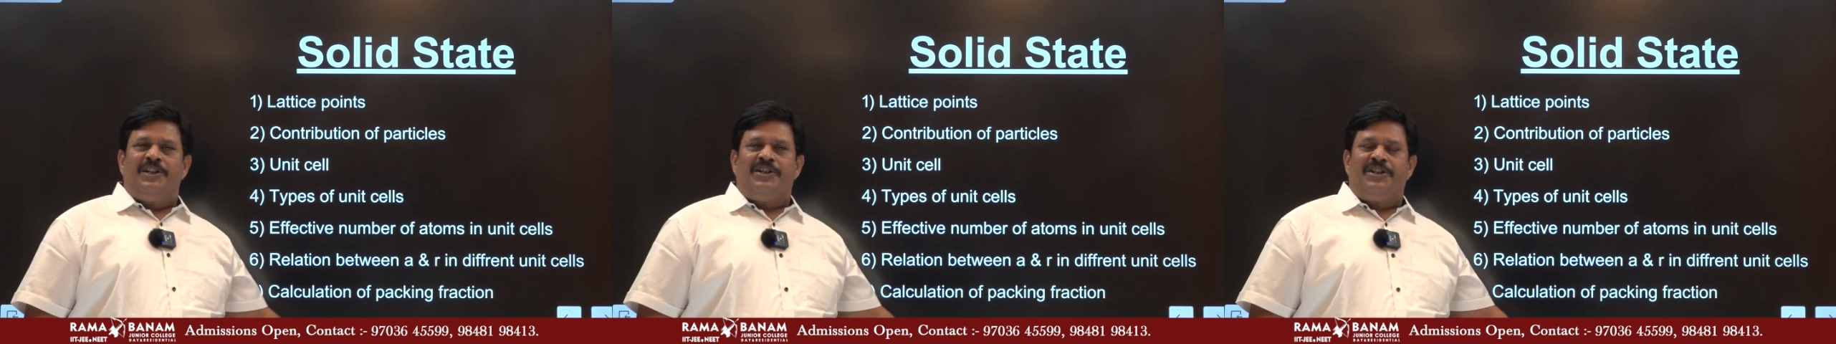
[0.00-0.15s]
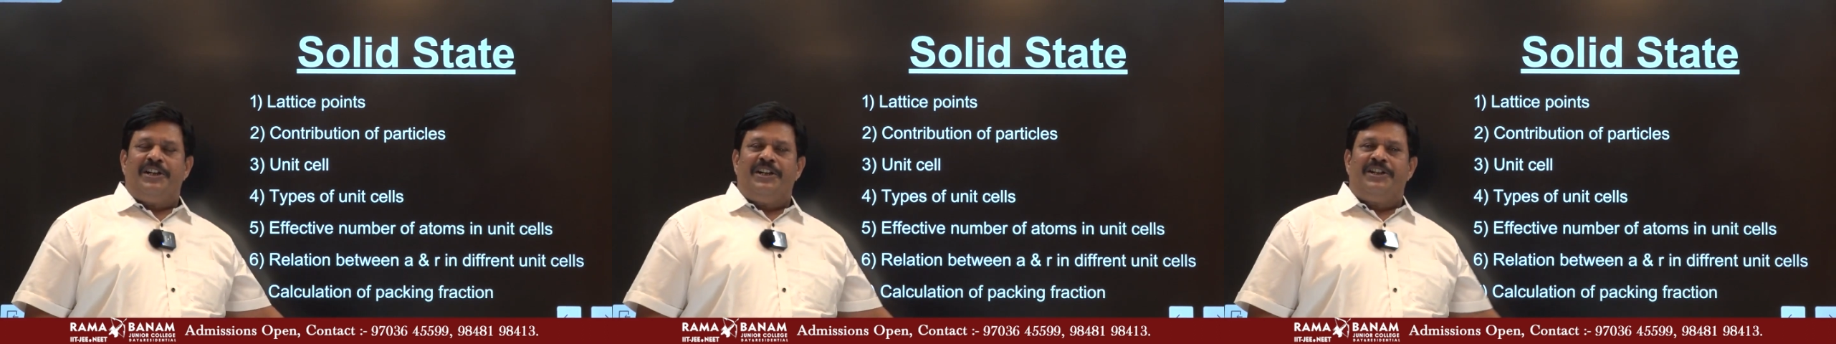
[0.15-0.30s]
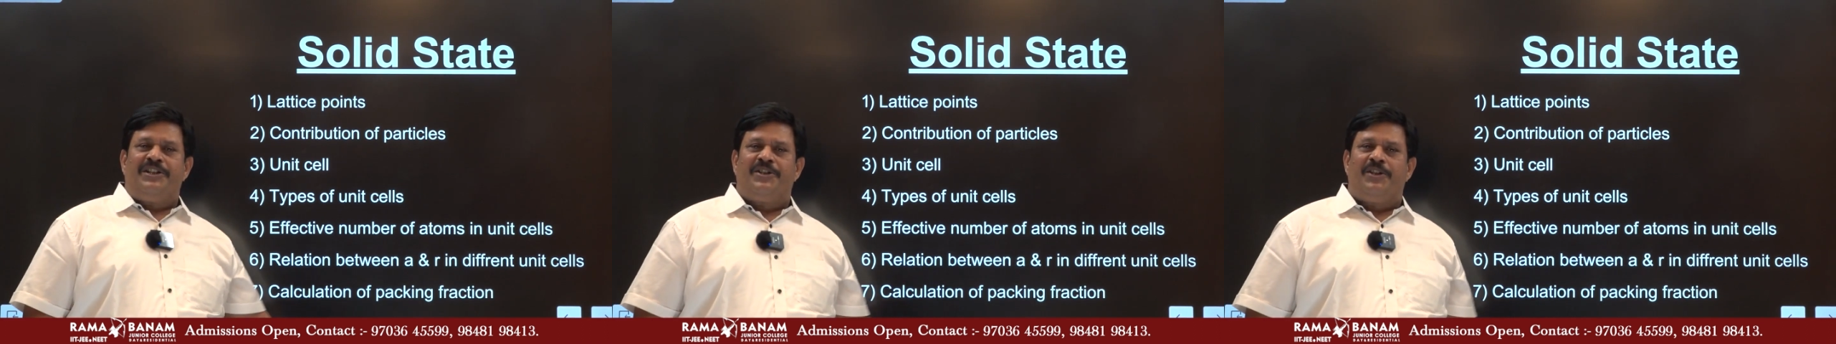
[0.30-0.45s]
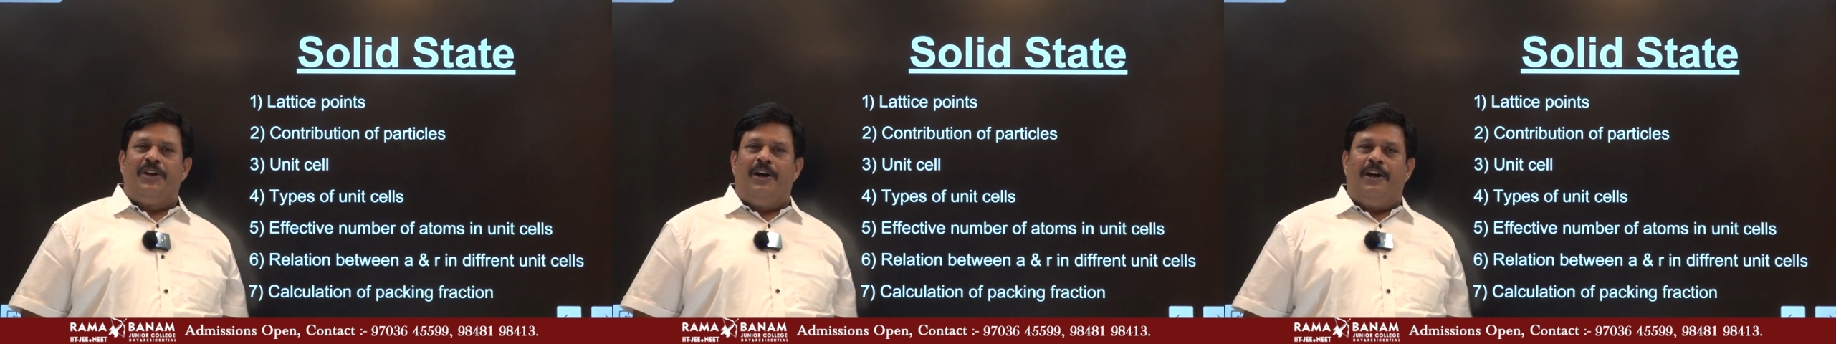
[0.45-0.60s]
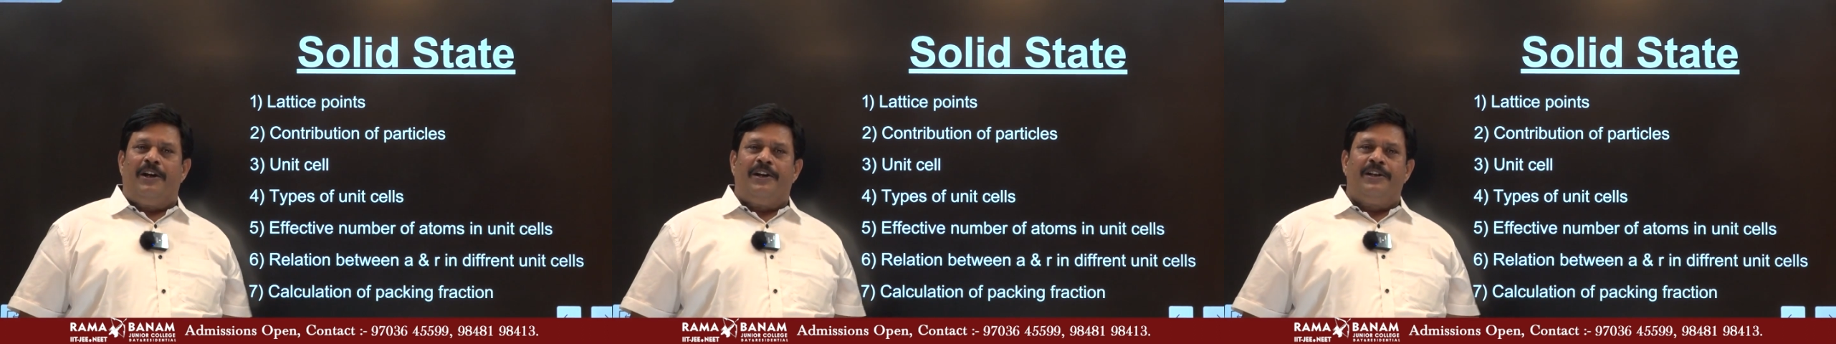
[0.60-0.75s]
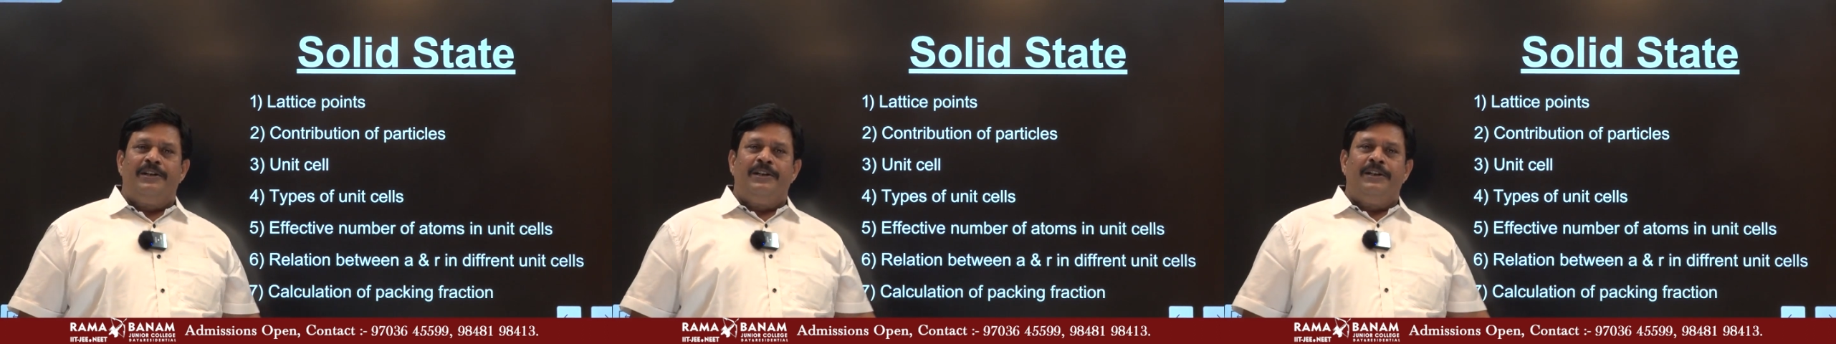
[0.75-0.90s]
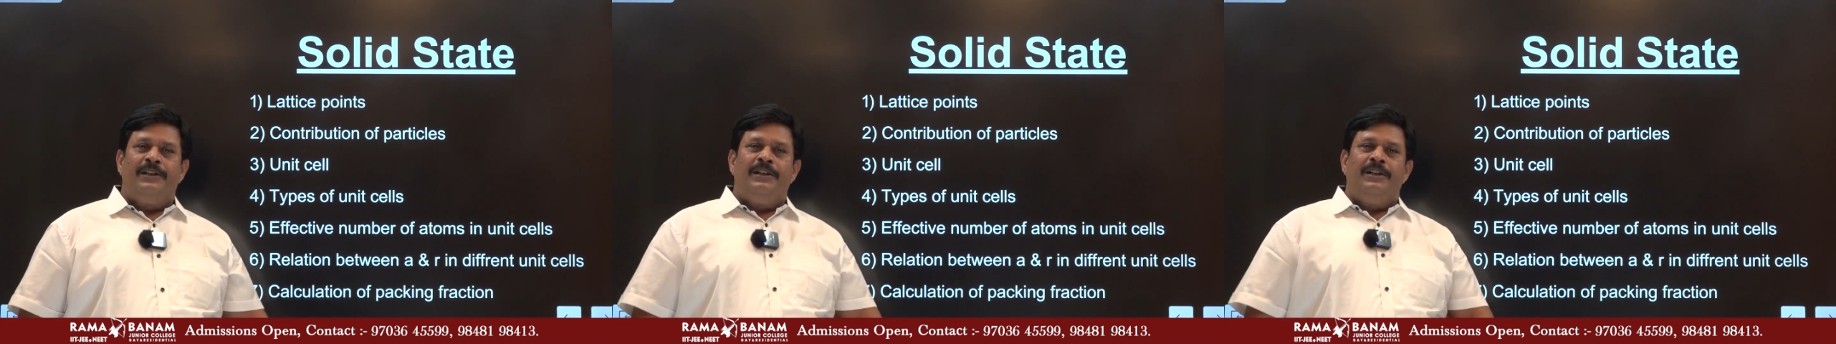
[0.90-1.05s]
states are